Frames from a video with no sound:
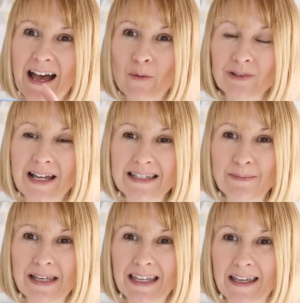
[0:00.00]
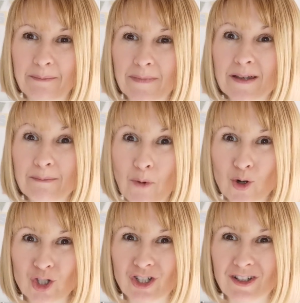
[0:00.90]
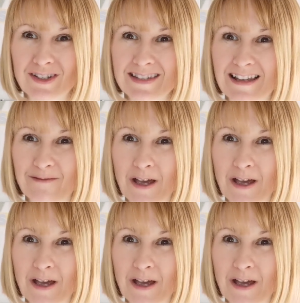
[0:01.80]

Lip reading: I would like to make him more shirts.